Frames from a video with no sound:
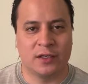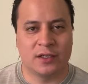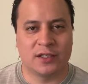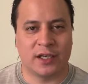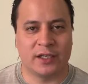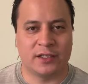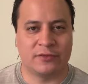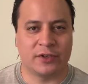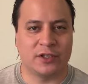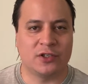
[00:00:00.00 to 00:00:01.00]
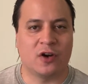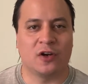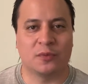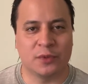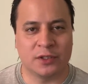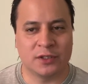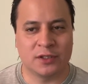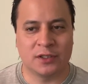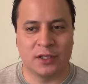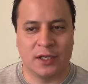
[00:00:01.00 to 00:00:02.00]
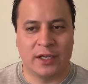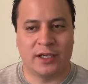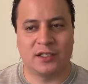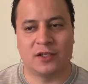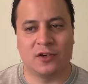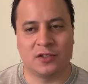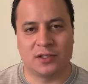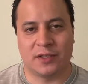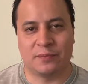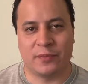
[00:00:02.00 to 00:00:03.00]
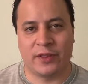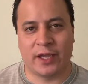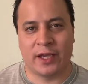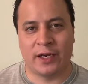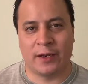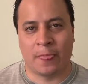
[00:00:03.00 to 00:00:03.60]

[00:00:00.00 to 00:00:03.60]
scientific dogmas, as he calls them, that